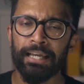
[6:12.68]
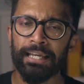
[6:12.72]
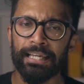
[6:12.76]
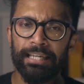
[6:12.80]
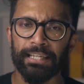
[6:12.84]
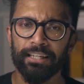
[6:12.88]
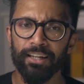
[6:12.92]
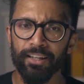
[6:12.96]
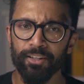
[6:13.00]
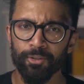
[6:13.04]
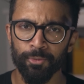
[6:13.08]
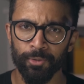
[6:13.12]

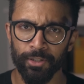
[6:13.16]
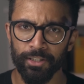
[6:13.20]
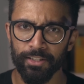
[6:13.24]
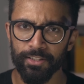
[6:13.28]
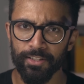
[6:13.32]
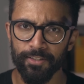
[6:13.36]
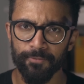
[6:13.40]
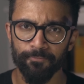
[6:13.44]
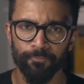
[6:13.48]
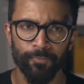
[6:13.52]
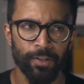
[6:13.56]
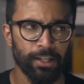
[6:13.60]
In other
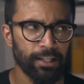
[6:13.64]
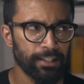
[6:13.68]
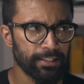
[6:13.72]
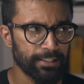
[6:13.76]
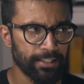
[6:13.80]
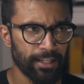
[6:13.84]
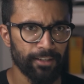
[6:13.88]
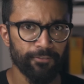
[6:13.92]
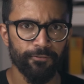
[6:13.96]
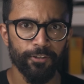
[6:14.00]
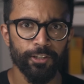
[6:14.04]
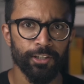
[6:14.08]
words,
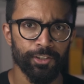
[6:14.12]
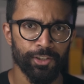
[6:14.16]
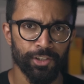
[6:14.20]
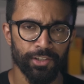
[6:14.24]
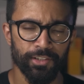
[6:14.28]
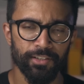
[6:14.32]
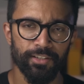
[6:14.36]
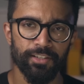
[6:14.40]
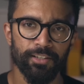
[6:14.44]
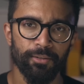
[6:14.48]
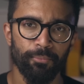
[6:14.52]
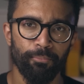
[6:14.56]

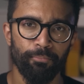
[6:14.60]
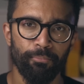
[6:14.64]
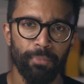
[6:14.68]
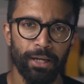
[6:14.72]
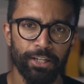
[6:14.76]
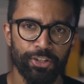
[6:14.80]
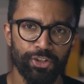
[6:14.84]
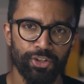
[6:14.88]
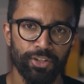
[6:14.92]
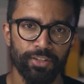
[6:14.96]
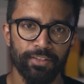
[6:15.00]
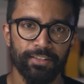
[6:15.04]
divergence
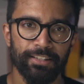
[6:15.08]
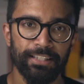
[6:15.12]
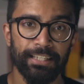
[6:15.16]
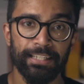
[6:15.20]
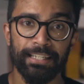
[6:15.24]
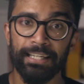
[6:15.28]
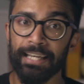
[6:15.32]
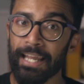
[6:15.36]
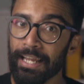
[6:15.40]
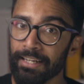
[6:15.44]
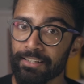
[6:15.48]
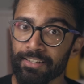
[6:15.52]
measures the
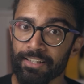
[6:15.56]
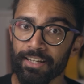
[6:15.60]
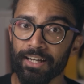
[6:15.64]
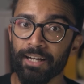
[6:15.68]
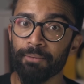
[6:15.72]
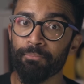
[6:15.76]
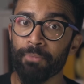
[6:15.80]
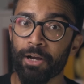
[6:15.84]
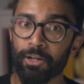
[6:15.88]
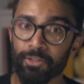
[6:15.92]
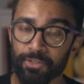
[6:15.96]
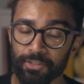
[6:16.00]
net
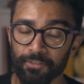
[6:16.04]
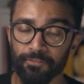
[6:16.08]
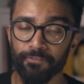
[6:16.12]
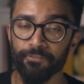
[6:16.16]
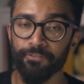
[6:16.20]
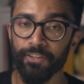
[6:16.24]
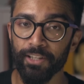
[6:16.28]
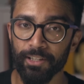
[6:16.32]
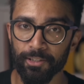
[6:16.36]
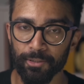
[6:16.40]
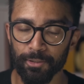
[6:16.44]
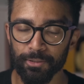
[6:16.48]
amount of
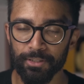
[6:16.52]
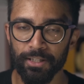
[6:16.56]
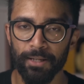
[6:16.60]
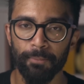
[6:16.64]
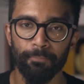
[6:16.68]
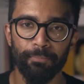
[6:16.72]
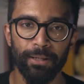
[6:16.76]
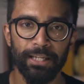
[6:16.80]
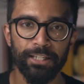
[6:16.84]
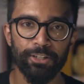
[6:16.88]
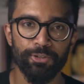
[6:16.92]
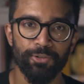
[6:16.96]
field
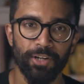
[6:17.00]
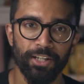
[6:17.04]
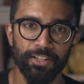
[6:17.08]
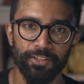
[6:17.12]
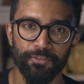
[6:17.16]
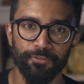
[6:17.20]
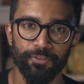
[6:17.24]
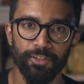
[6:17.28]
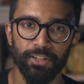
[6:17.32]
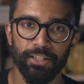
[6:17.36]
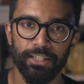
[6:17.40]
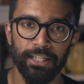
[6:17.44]
being
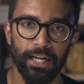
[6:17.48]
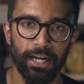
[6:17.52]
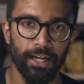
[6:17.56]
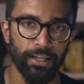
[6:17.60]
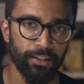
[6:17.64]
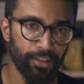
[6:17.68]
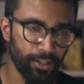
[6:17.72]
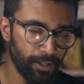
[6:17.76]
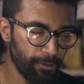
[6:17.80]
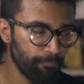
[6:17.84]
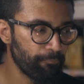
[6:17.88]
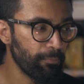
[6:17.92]
transferred
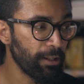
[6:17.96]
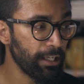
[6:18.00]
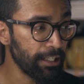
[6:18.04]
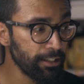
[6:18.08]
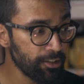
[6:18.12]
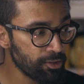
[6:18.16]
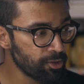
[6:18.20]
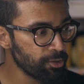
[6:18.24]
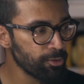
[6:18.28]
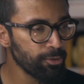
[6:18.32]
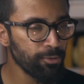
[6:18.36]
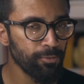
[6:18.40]
either
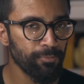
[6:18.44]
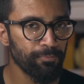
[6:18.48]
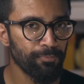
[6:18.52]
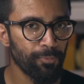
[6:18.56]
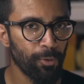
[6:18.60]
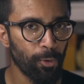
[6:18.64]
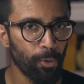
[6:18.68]
into